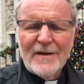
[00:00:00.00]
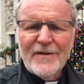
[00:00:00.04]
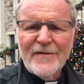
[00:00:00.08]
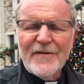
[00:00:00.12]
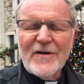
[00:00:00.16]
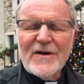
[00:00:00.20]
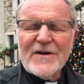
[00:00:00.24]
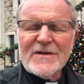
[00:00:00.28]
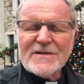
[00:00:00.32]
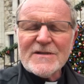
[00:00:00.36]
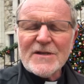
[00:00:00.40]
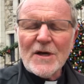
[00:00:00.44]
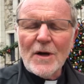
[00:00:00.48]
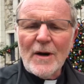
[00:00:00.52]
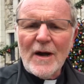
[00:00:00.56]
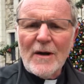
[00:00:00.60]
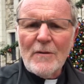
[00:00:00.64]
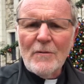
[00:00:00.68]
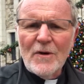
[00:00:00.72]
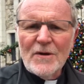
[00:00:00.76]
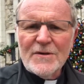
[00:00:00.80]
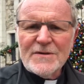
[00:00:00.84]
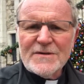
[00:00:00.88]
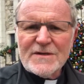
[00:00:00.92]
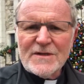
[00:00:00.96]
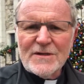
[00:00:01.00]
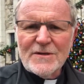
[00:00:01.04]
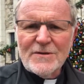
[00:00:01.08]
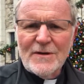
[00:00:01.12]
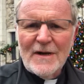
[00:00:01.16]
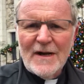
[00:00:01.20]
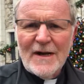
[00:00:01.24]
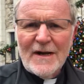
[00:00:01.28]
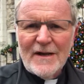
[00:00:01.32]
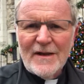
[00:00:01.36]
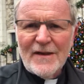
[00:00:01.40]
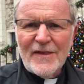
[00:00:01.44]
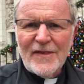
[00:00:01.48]
First though, I want to
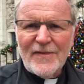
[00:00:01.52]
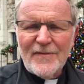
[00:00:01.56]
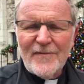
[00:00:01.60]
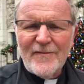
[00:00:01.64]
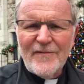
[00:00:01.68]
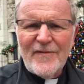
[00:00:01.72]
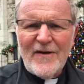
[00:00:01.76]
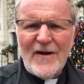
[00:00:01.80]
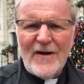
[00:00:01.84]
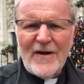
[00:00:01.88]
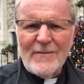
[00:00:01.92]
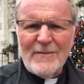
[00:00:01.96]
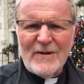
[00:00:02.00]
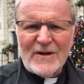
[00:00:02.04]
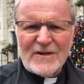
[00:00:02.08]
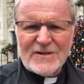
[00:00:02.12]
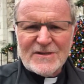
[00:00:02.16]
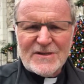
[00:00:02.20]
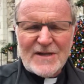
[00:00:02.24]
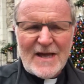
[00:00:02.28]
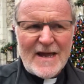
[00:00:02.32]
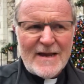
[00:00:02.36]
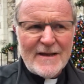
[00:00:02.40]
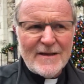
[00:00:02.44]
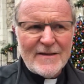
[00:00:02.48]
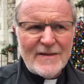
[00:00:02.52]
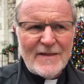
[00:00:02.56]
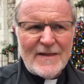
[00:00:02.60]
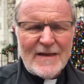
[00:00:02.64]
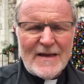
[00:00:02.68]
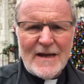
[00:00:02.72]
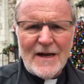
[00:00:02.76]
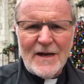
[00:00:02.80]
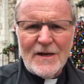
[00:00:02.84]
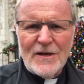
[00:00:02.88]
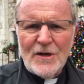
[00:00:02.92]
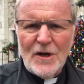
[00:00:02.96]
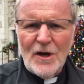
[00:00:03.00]
very much thank
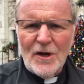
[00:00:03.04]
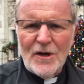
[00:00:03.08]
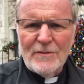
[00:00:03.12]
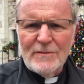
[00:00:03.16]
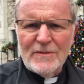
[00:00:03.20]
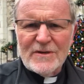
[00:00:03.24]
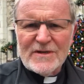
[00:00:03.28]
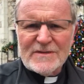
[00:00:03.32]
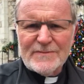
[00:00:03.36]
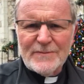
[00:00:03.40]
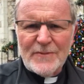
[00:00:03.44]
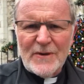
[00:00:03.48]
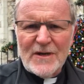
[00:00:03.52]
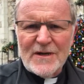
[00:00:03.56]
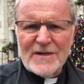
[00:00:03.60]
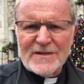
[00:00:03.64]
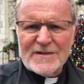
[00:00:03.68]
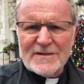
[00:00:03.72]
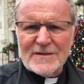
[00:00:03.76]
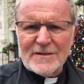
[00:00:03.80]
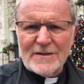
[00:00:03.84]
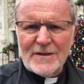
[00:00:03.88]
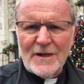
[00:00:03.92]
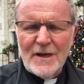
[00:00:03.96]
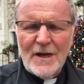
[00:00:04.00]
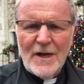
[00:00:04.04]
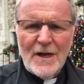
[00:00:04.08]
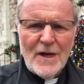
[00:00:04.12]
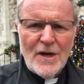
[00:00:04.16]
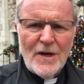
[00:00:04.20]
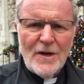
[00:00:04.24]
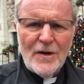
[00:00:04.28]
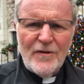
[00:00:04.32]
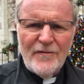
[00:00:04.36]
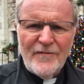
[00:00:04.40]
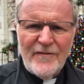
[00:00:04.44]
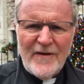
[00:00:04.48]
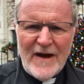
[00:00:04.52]
the anonymous person
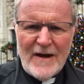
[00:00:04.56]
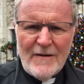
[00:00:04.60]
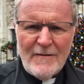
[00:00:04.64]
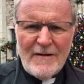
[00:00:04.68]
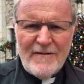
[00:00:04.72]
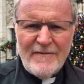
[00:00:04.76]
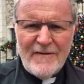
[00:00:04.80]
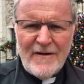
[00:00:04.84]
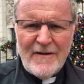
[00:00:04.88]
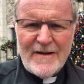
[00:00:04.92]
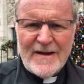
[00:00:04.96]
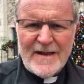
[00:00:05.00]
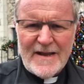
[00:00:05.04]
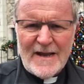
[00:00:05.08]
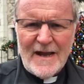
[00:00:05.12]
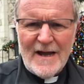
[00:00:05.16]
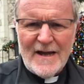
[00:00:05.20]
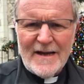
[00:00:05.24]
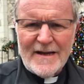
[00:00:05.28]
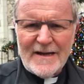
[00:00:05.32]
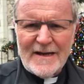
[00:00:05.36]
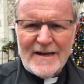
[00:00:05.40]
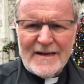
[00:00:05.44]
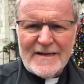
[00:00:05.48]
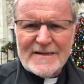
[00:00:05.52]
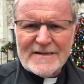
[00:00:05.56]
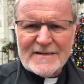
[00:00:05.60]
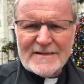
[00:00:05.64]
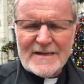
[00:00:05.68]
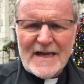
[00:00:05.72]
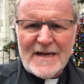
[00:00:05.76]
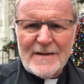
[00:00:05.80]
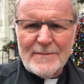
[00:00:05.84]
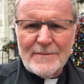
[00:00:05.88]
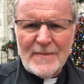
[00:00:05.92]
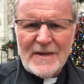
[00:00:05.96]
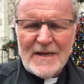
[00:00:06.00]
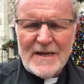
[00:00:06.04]
who very kindly
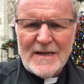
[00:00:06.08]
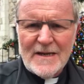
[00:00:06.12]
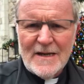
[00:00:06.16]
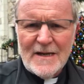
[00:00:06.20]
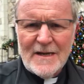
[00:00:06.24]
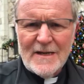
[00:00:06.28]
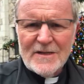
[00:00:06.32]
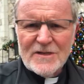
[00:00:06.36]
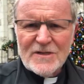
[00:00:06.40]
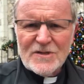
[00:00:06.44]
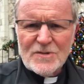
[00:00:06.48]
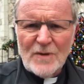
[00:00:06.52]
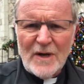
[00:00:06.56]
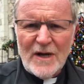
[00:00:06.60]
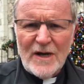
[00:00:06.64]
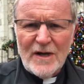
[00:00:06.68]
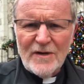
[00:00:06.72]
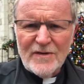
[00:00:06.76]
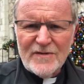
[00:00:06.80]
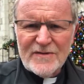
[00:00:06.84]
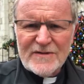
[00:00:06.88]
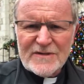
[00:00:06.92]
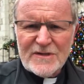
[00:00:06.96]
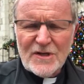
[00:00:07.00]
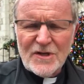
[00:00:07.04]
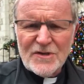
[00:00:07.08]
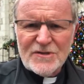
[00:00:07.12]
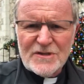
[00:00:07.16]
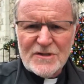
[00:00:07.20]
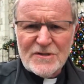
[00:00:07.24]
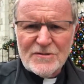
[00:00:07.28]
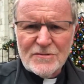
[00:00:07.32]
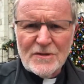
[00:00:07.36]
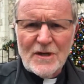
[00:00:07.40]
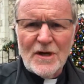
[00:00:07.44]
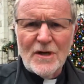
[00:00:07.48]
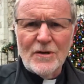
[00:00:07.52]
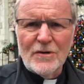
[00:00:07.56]
sent me 12
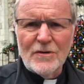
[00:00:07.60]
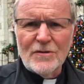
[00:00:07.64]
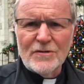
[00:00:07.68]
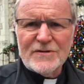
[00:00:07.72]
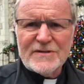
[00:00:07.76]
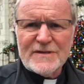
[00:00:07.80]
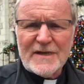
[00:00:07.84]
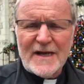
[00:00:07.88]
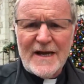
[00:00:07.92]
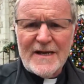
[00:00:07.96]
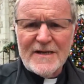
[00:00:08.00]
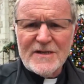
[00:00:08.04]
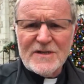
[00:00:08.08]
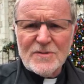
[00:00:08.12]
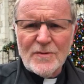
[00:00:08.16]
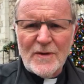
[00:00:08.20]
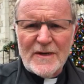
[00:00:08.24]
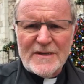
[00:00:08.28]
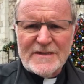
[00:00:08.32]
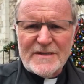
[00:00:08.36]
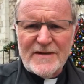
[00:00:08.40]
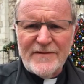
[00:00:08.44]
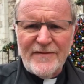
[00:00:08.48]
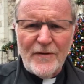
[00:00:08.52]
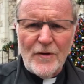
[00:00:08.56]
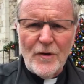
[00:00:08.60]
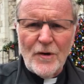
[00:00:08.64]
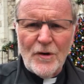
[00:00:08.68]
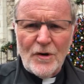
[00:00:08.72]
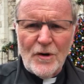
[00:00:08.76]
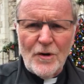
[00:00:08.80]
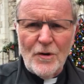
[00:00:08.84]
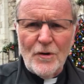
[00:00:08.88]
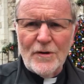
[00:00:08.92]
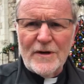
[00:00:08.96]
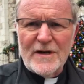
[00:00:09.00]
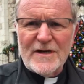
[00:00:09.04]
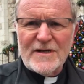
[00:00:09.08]
sausage rolls and 24
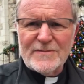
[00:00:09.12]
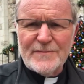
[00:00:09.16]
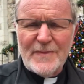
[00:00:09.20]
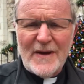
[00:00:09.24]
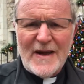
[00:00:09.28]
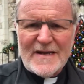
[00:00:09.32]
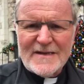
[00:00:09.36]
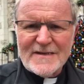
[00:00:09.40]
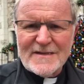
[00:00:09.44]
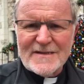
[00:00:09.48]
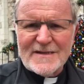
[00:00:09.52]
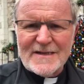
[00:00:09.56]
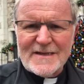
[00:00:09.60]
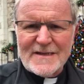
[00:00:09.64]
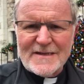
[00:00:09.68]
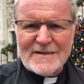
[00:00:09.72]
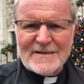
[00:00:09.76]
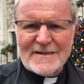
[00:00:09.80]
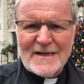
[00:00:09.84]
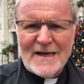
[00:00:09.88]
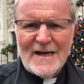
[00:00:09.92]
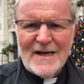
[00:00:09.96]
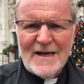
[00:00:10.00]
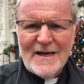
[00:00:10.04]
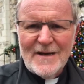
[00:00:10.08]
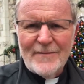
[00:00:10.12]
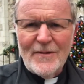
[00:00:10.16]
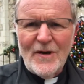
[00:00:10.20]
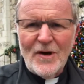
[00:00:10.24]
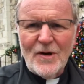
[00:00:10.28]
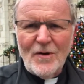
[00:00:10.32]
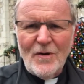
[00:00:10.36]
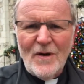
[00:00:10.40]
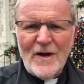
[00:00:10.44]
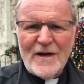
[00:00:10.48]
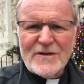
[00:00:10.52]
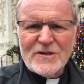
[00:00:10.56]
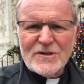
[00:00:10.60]
Cornish pasties. I'm
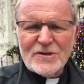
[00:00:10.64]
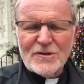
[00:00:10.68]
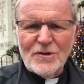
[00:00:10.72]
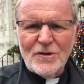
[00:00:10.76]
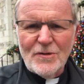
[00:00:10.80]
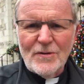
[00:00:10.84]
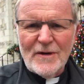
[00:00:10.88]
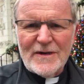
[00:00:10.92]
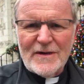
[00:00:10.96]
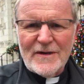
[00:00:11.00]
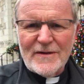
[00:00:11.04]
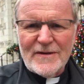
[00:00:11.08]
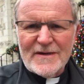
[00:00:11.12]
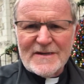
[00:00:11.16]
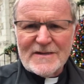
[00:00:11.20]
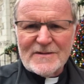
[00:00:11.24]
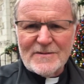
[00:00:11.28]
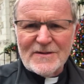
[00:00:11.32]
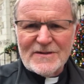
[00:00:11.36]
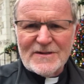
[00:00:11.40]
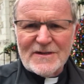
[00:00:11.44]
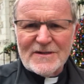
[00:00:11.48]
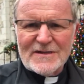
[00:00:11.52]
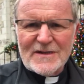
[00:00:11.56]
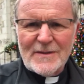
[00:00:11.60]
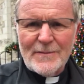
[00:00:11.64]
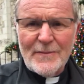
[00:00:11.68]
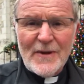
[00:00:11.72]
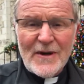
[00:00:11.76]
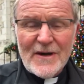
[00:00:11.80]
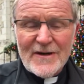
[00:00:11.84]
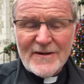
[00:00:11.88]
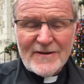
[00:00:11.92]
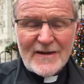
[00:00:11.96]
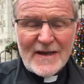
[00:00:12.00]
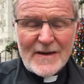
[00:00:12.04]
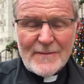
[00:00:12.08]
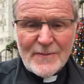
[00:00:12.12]
not quite sure whether this was as a
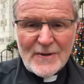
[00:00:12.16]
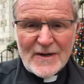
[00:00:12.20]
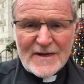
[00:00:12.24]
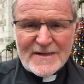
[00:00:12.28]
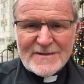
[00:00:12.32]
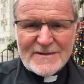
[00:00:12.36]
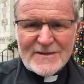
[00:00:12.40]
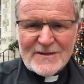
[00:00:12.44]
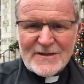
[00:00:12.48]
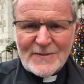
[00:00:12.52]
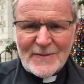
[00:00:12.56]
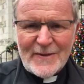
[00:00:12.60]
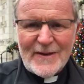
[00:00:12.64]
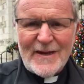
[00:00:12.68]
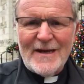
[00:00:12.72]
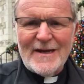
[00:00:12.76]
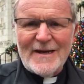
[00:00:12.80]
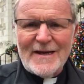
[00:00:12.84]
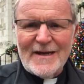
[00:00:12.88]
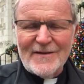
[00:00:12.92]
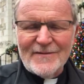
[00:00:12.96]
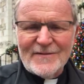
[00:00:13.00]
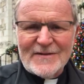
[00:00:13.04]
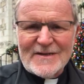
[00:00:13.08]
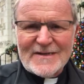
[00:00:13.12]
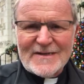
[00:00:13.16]
birthday present at the beginning of